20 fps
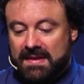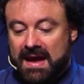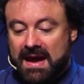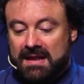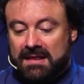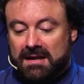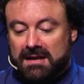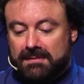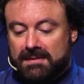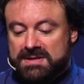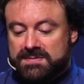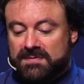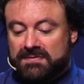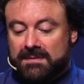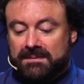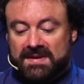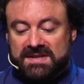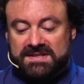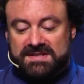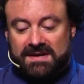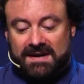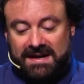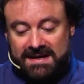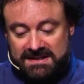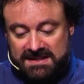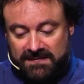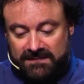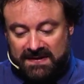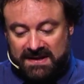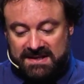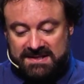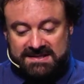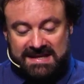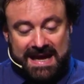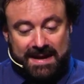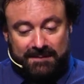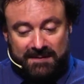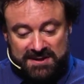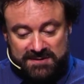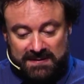A lot of it was from the scientific
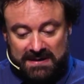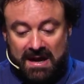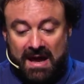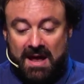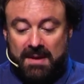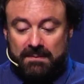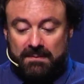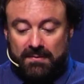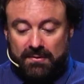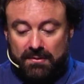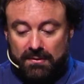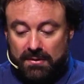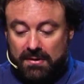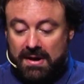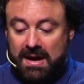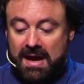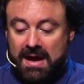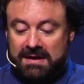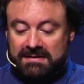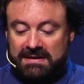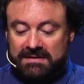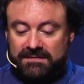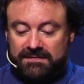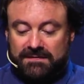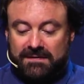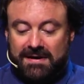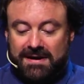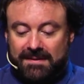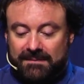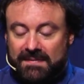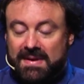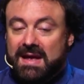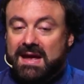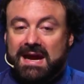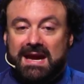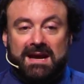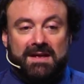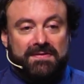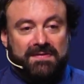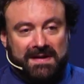establishment more than from
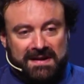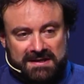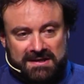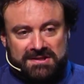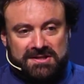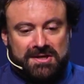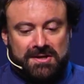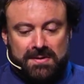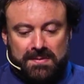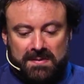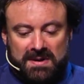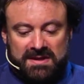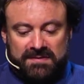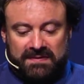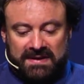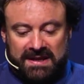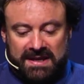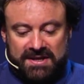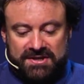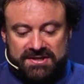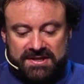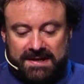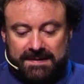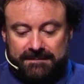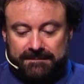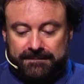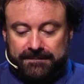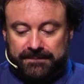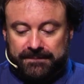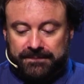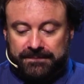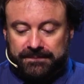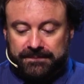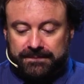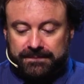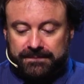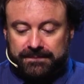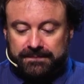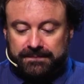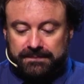anything to do with religion.
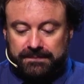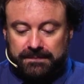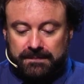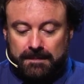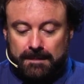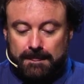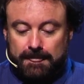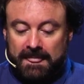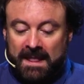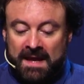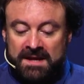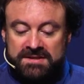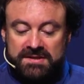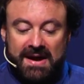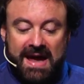So